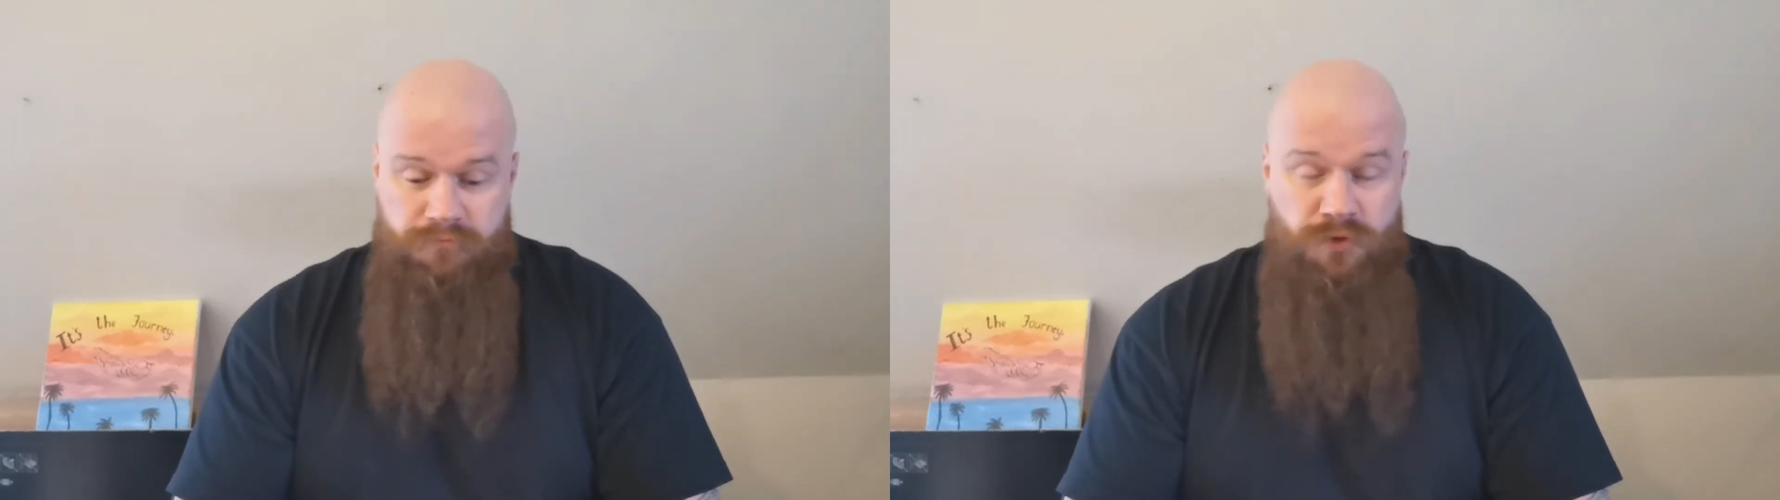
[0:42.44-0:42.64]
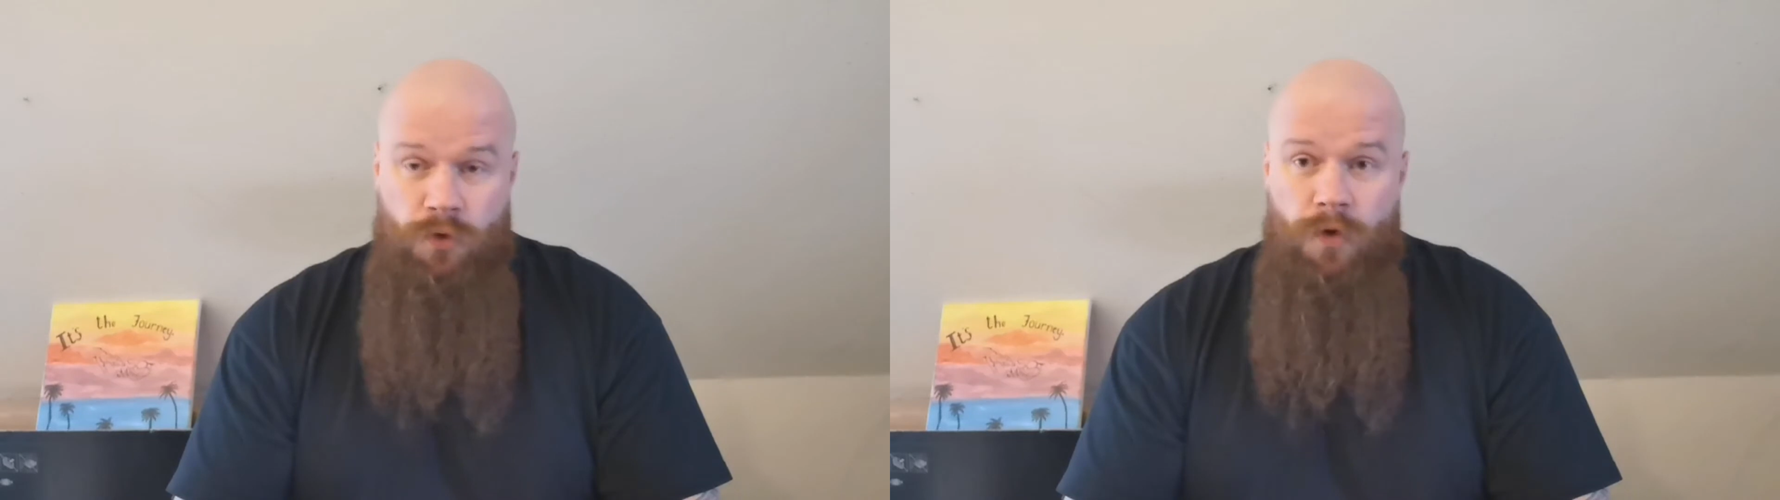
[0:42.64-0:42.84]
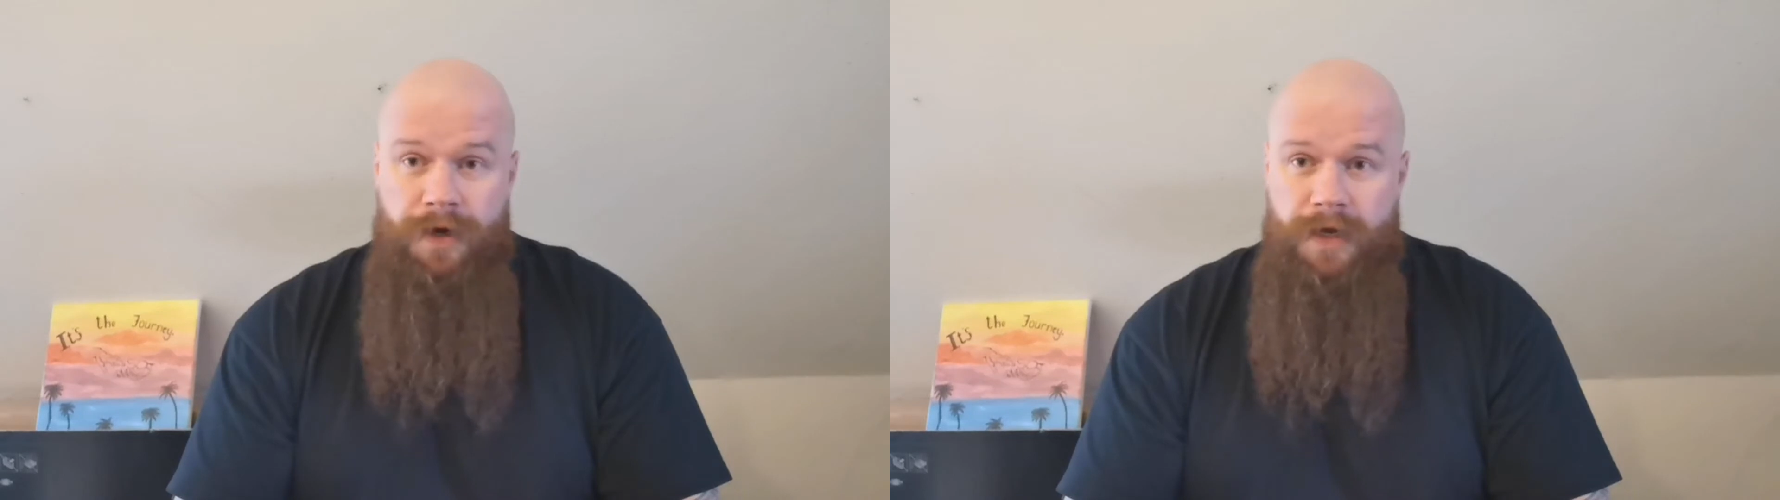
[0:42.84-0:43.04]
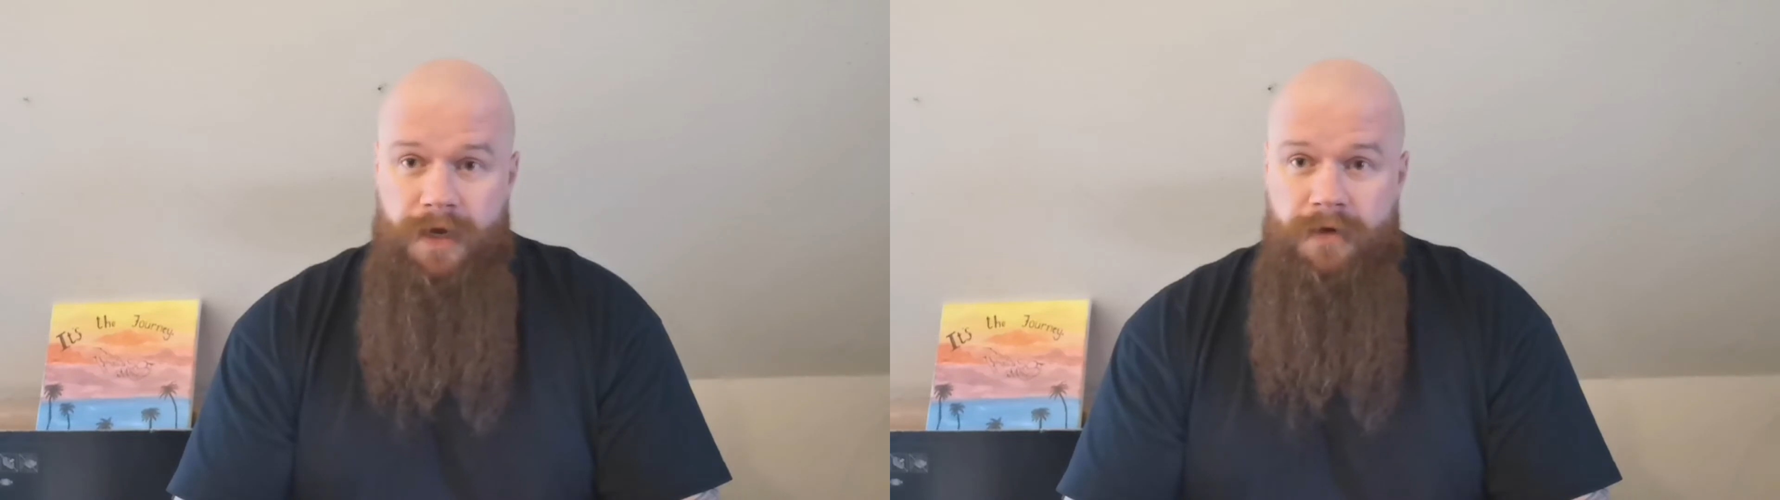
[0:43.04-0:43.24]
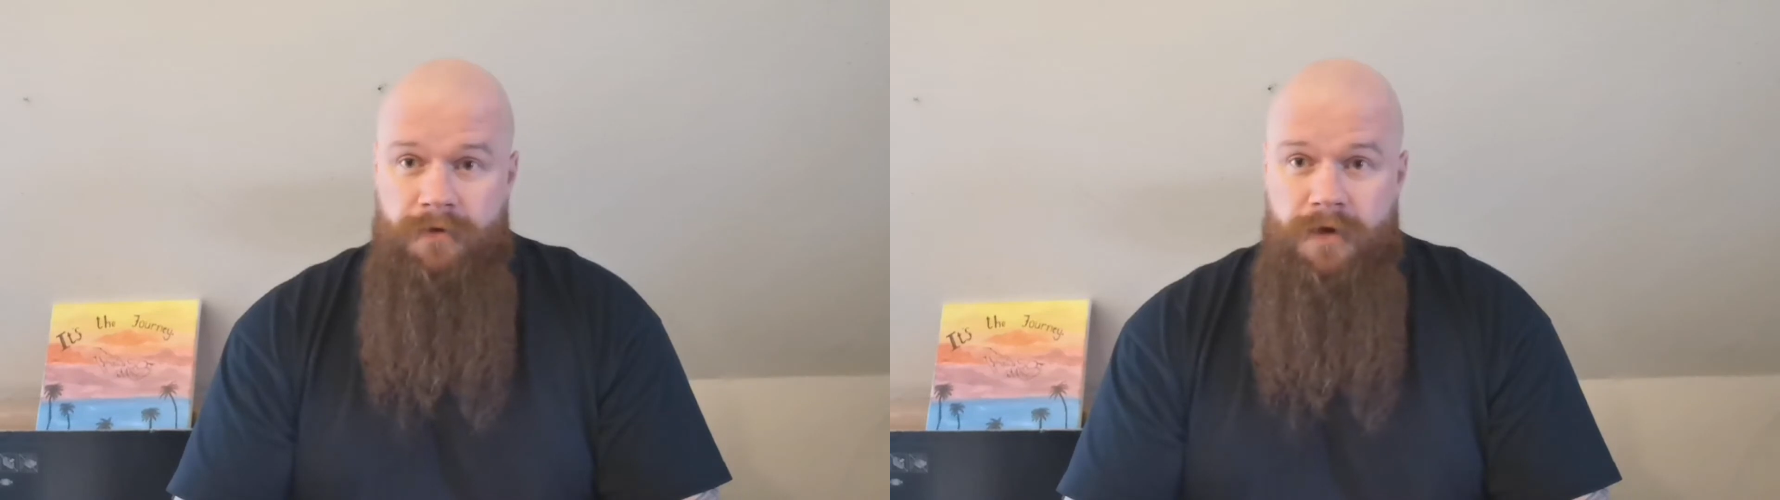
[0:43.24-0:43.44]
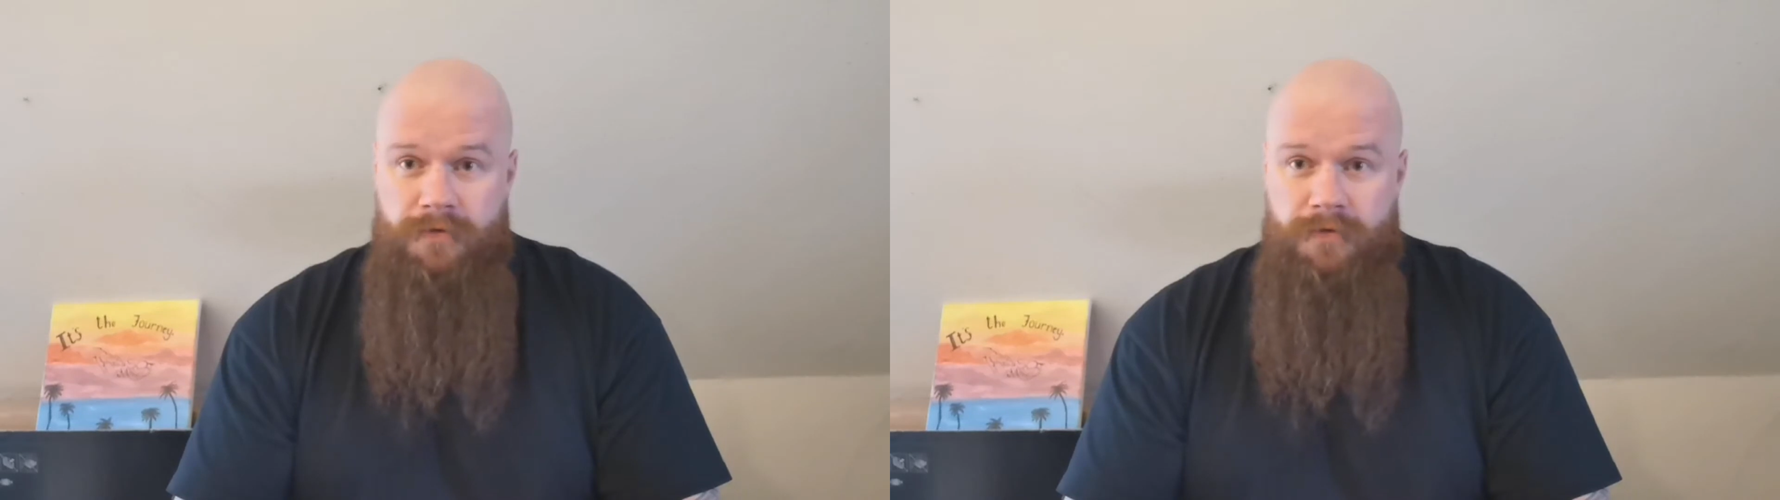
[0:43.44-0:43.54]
joy and